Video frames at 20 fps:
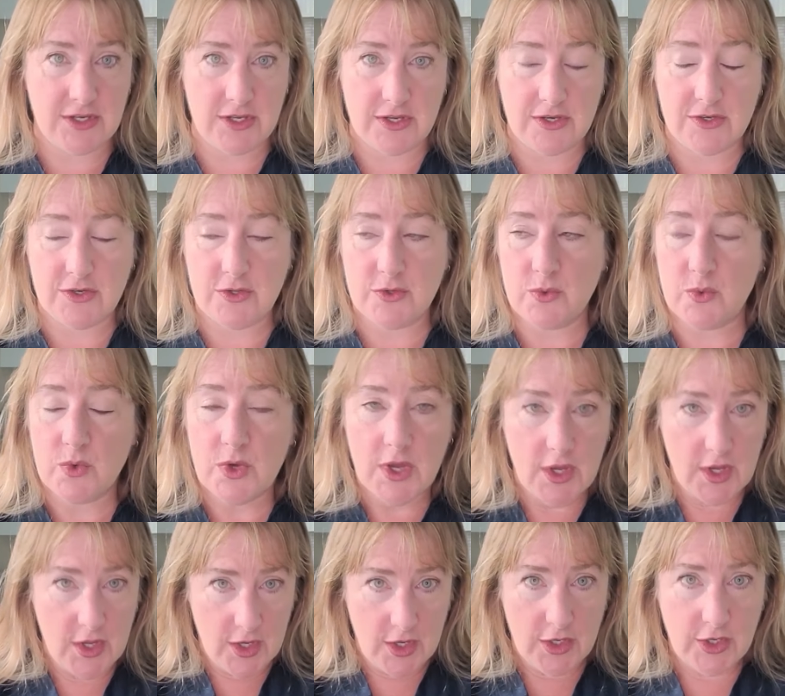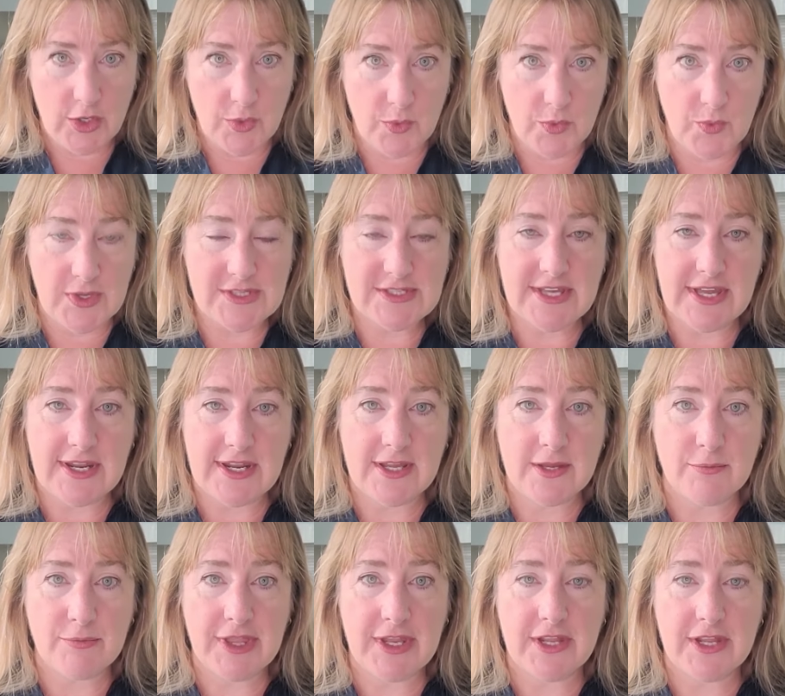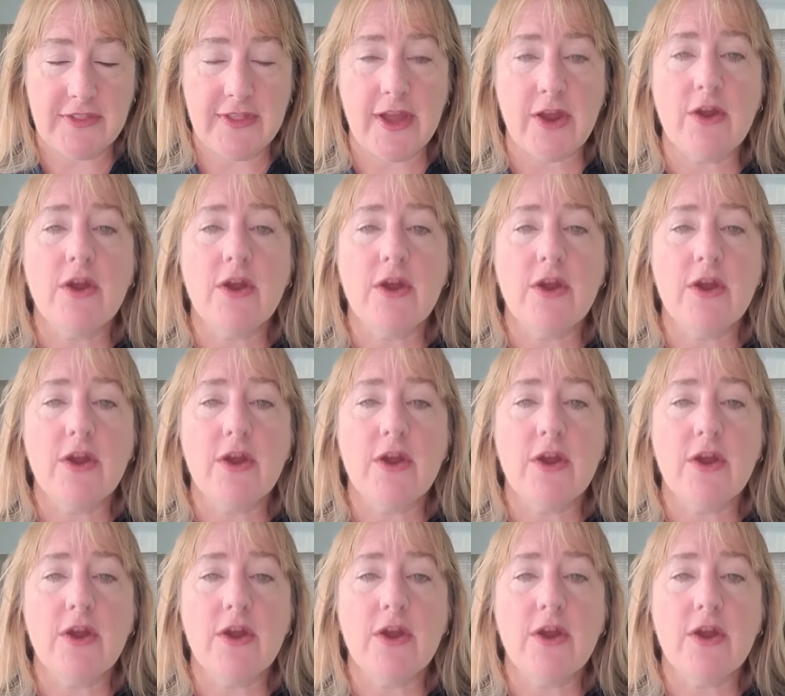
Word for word: and do your resetting and planning there.